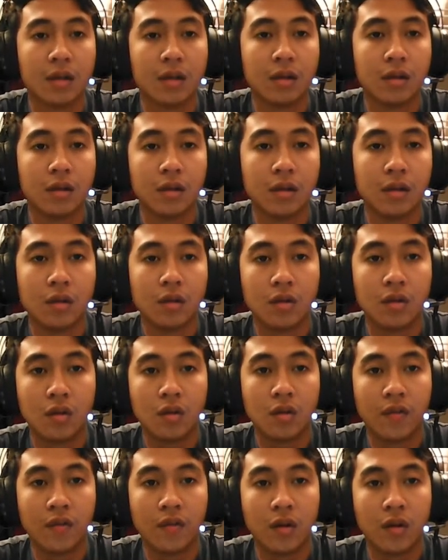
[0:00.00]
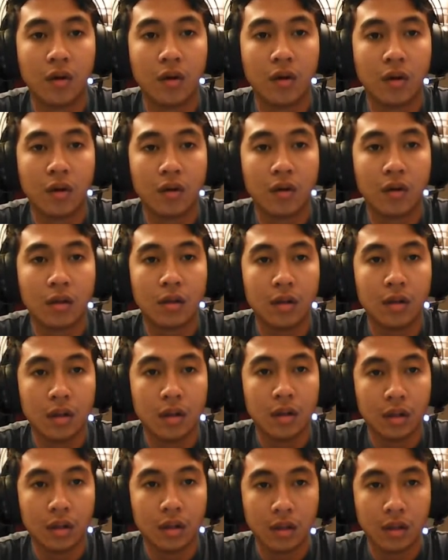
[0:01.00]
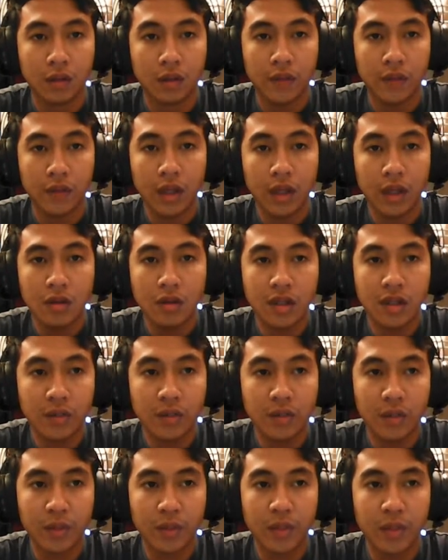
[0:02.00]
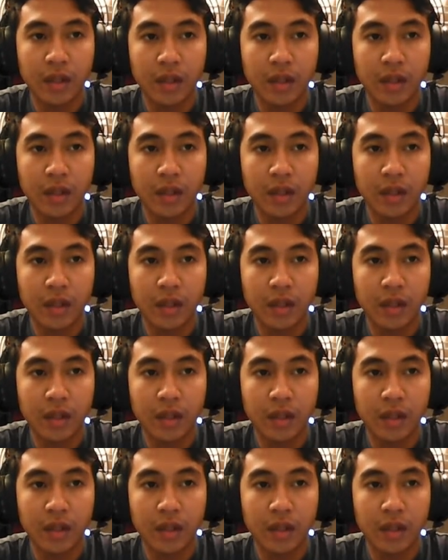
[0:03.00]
So for value stream mapping,